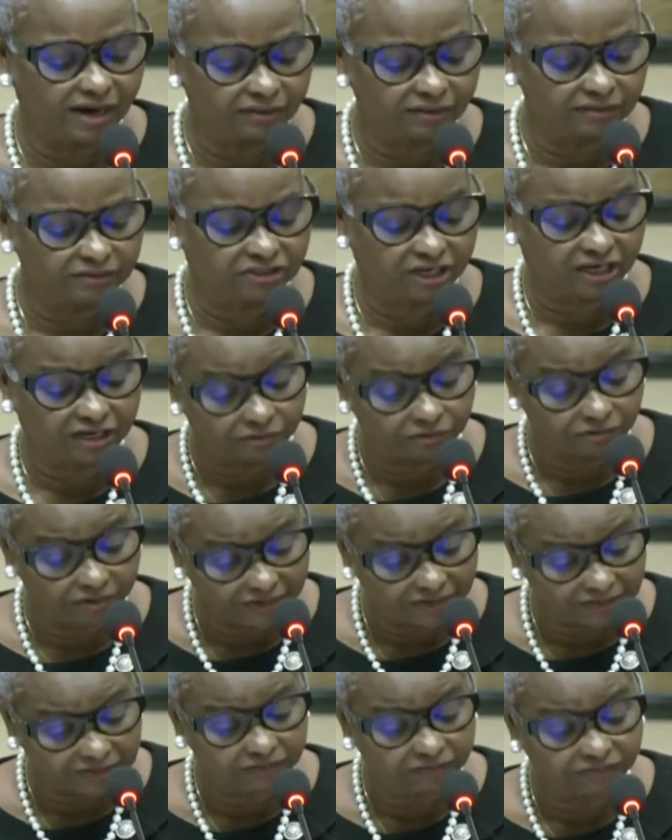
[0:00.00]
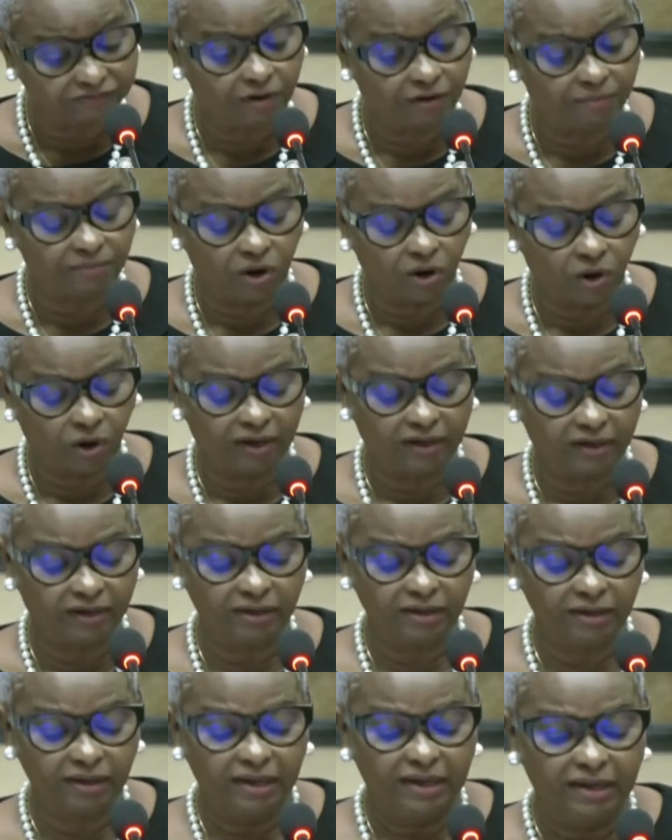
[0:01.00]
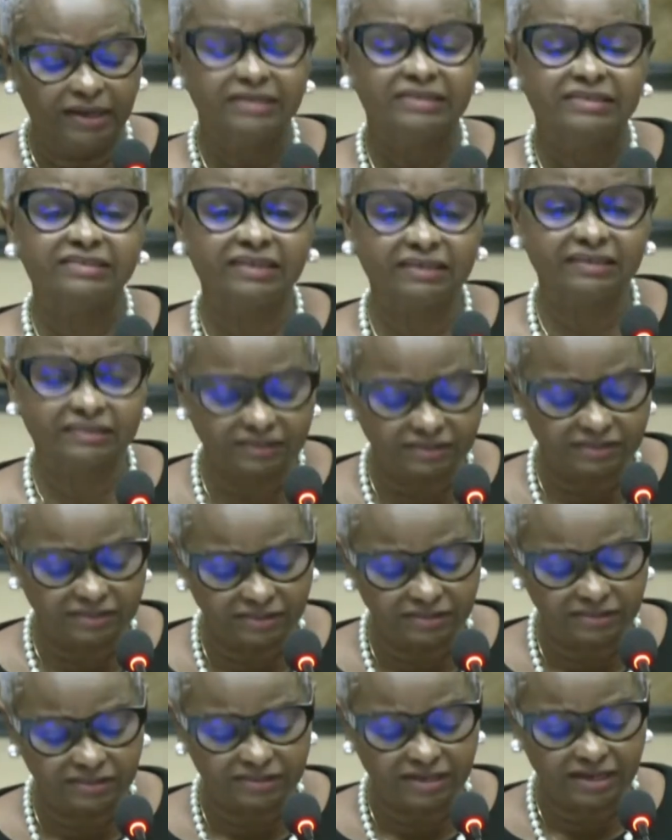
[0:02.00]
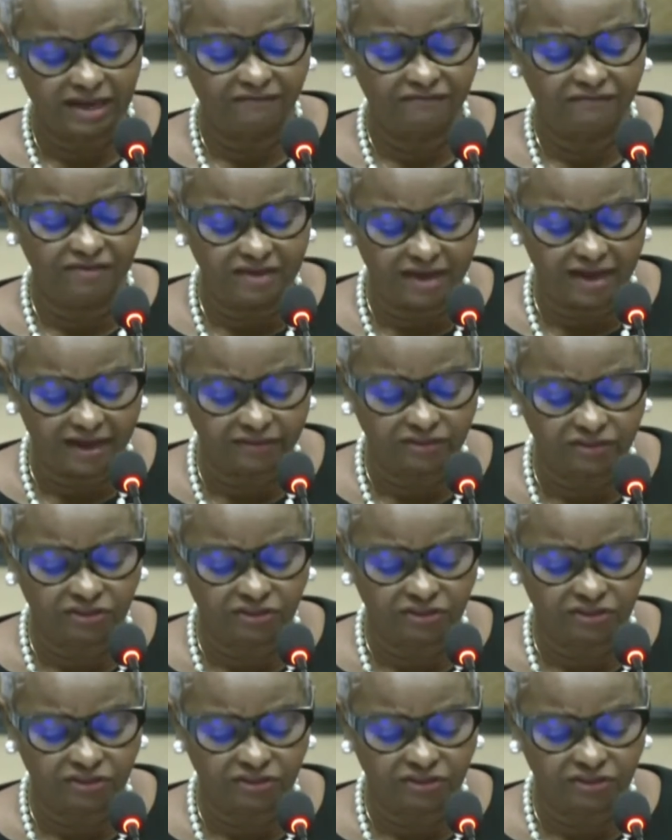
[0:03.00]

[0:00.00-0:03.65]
generated from oil, citizens have yet